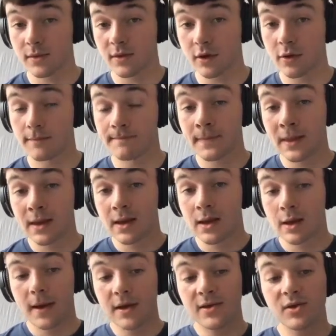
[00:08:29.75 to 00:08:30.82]
So
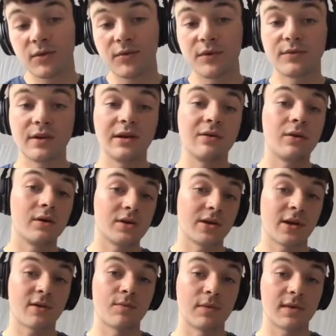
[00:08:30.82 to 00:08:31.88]
based off of the little
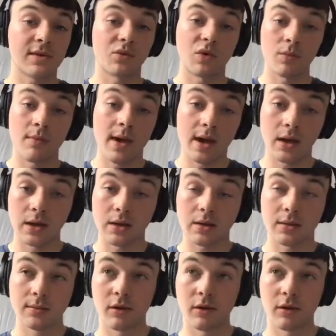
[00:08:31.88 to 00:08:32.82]
adjustments that we made